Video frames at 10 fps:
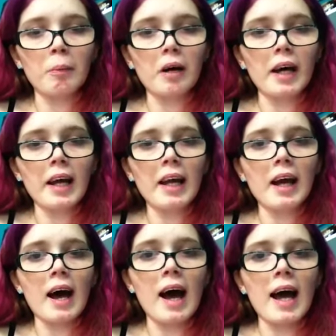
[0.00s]
but
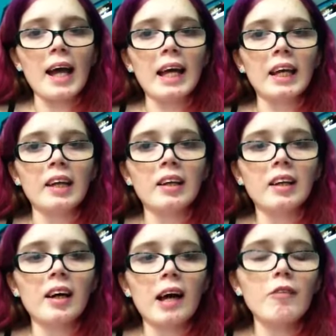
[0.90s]
I
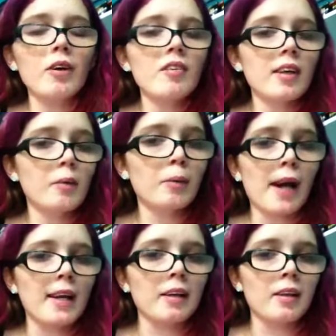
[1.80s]
I've always taken
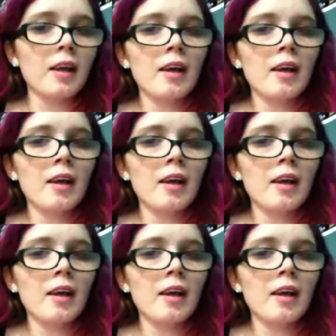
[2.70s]
pride in